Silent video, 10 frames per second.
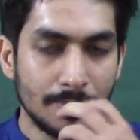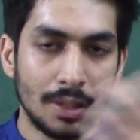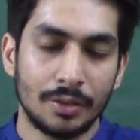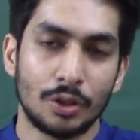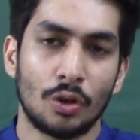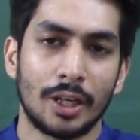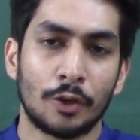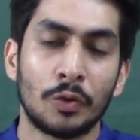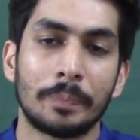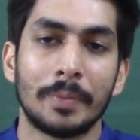your
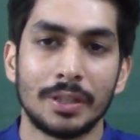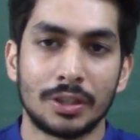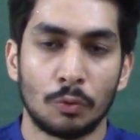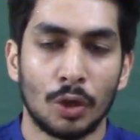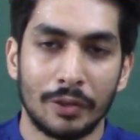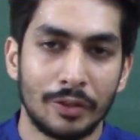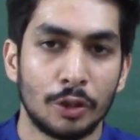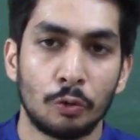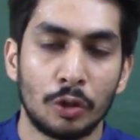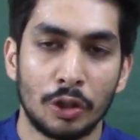equipments, whatever
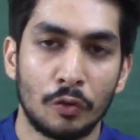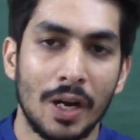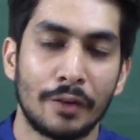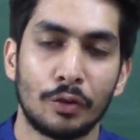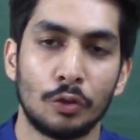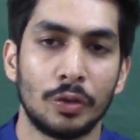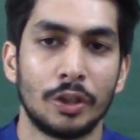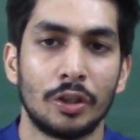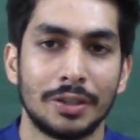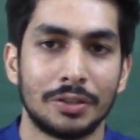you would require for
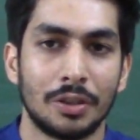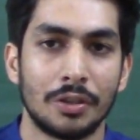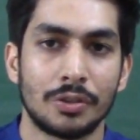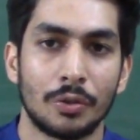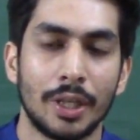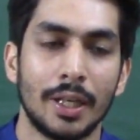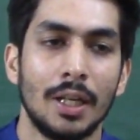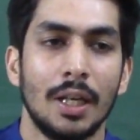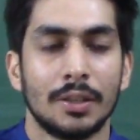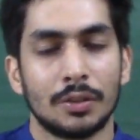doing your research. Okay,
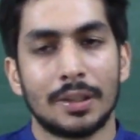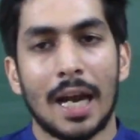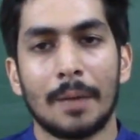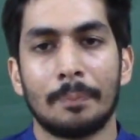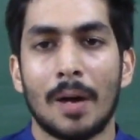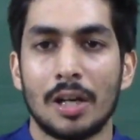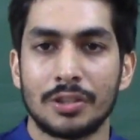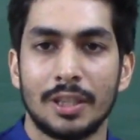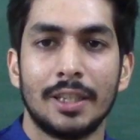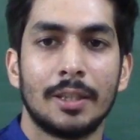so that
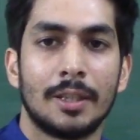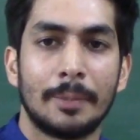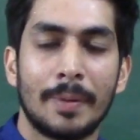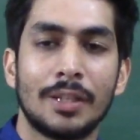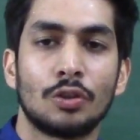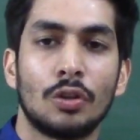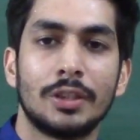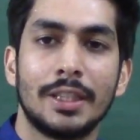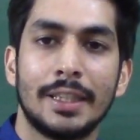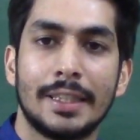partially depends
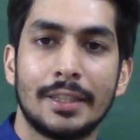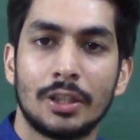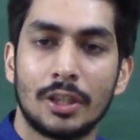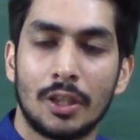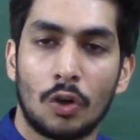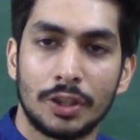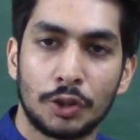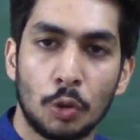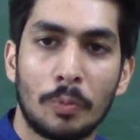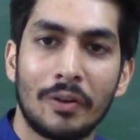on the
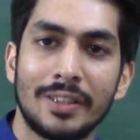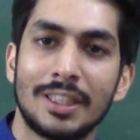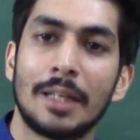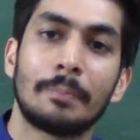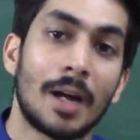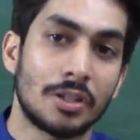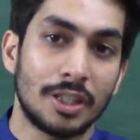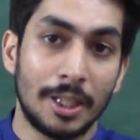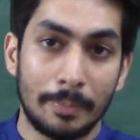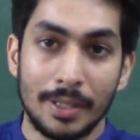supervisor, and
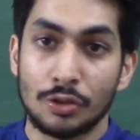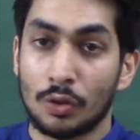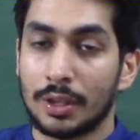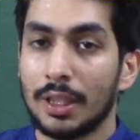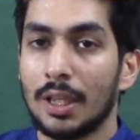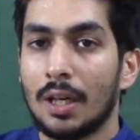partially depends on the